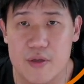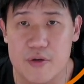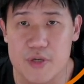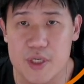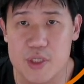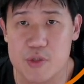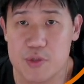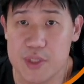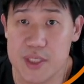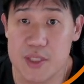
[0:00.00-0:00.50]

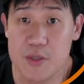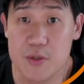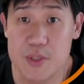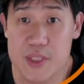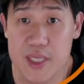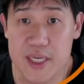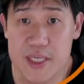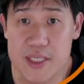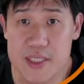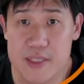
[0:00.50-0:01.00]
Okay, so this
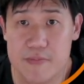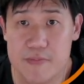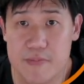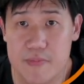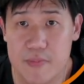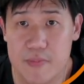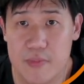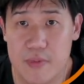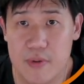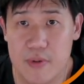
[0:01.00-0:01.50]
looks nice.
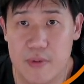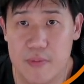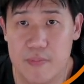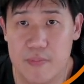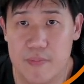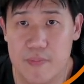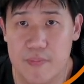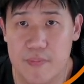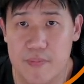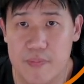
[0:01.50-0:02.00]

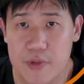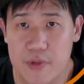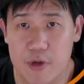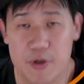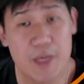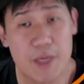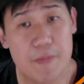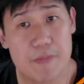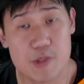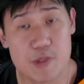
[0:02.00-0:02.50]

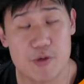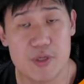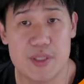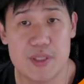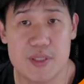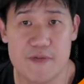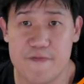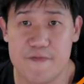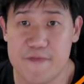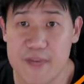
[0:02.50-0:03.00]
Okay, so
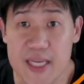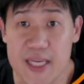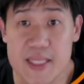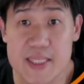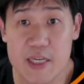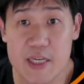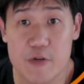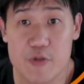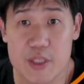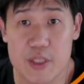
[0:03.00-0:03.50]
it
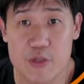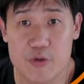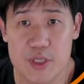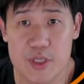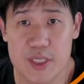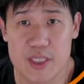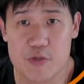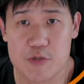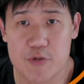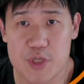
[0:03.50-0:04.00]
fades out into
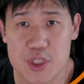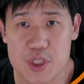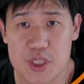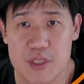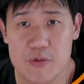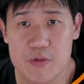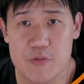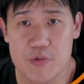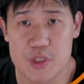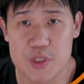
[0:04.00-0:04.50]
the next
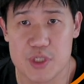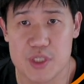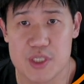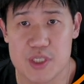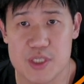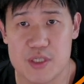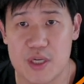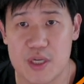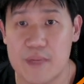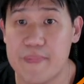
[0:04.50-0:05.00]
question, which
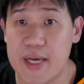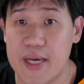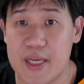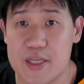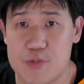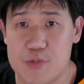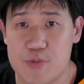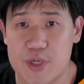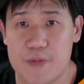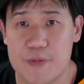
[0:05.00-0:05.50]
is not
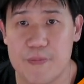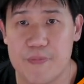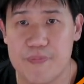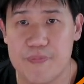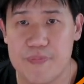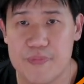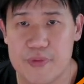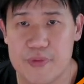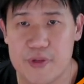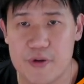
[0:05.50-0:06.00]
bad as well.
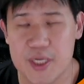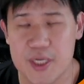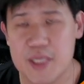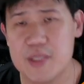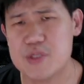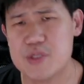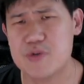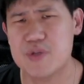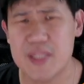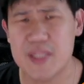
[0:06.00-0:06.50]

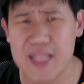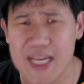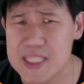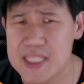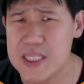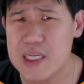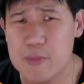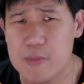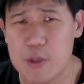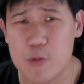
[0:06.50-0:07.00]
Okay, so the
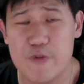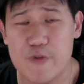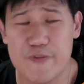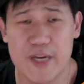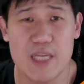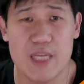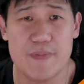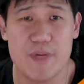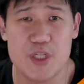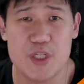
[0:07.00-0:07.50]
nice thing about with
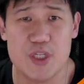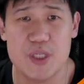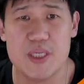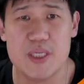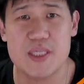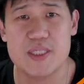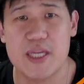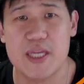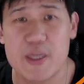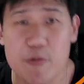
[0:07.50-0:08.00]

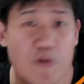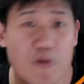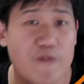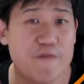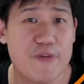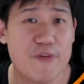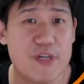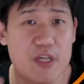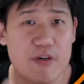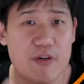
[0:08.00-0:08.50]
animation is that it will
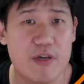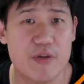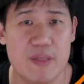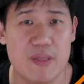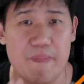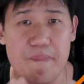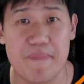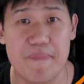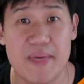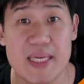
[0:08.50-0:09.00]
figure out
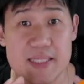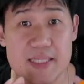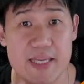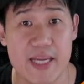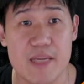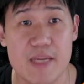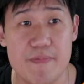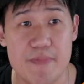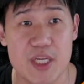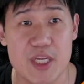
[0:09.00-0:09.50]
the
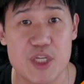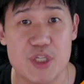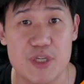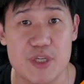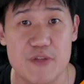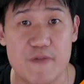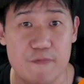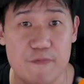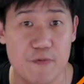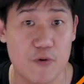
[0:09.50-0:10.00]
best
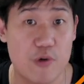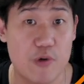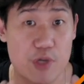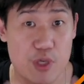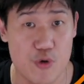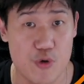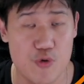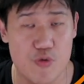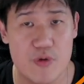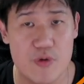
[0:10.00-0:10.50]
animation for
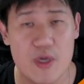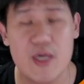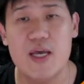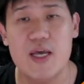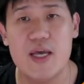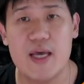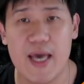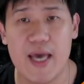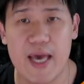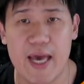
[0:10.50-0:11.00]
you,
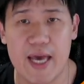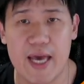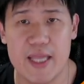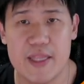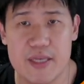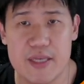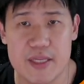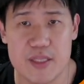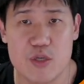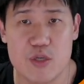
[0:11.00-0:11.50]

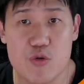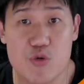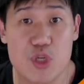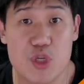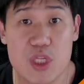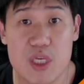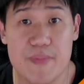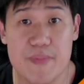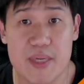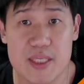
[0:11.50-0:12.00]
and it
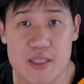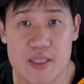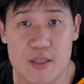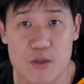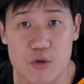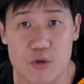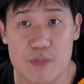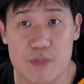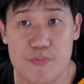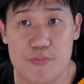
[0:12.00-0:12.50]
usually makes
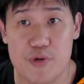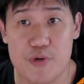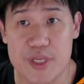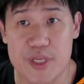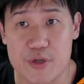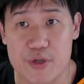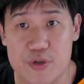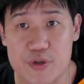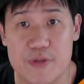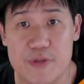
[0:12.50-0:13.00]
it look
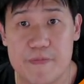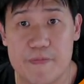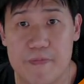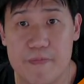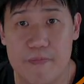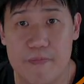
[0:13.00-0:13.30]
pretty good.